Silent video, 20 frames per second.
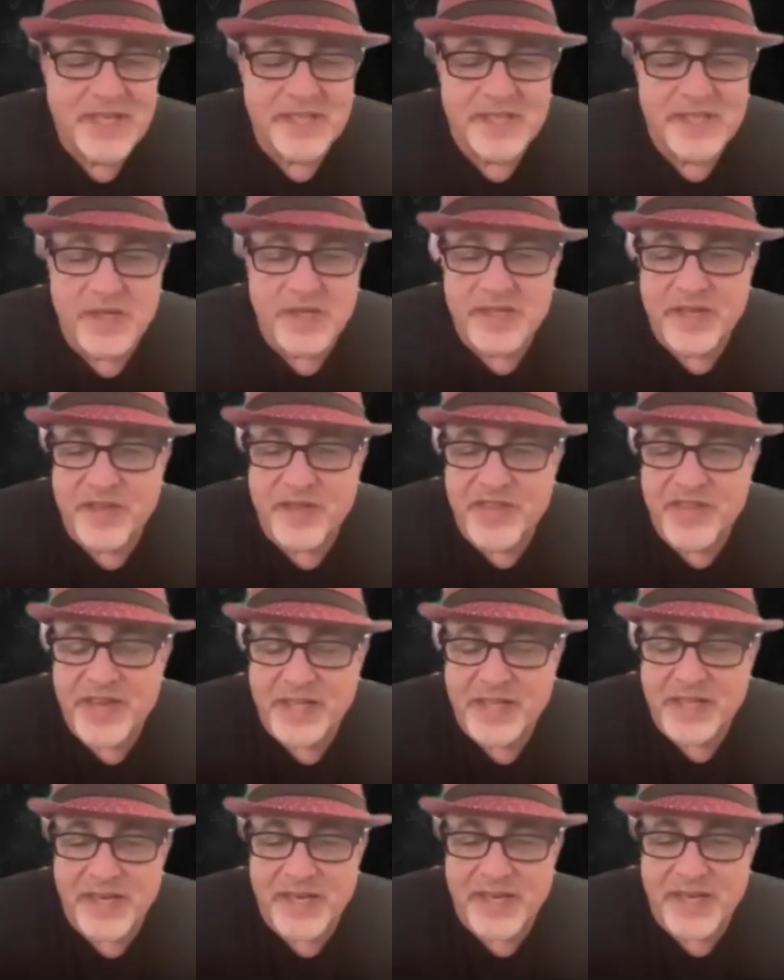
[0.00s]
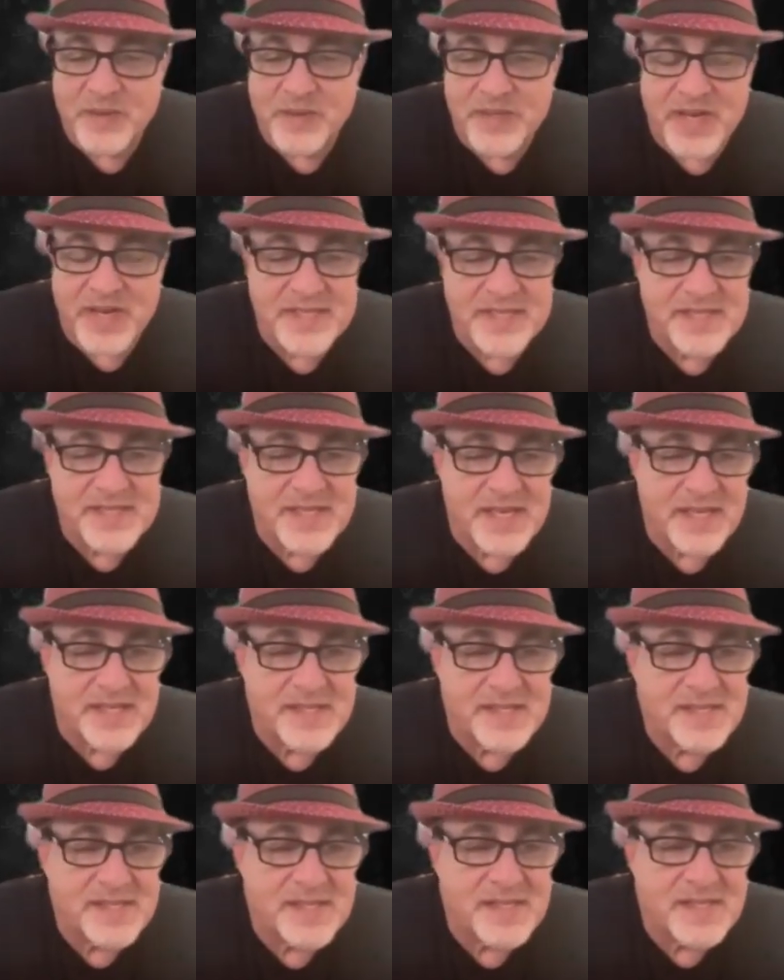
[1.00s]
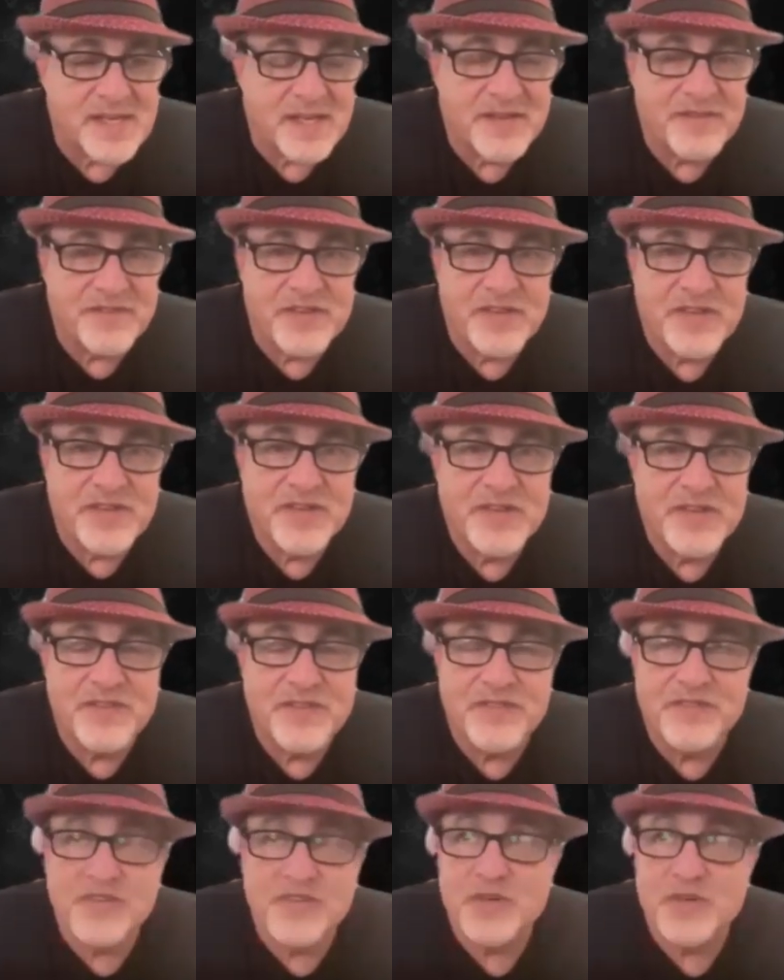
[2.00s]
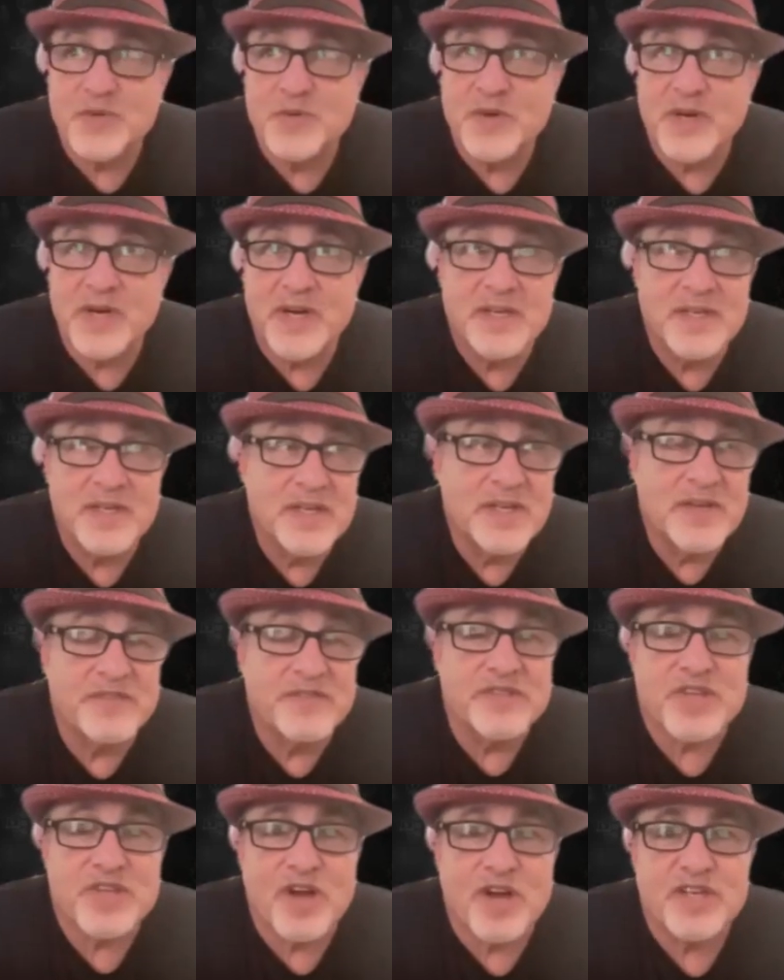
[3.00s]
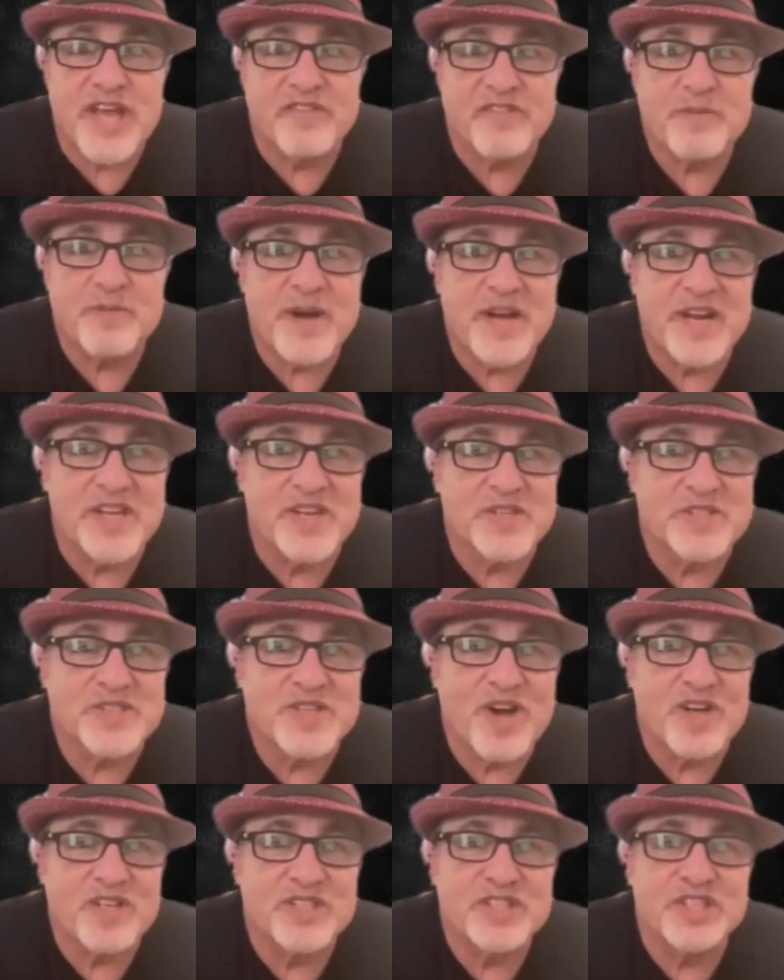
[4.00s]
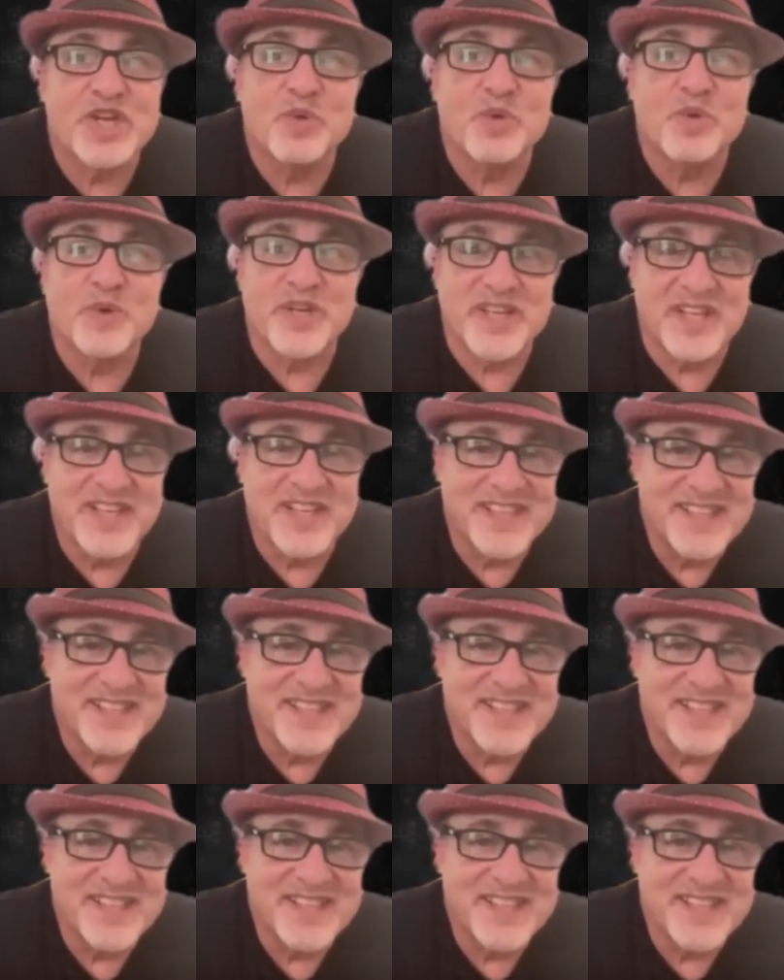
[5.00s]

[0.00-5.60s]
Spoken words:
And then the other thing I like what you guys said is if you're talking to everybody, you're talking to no one.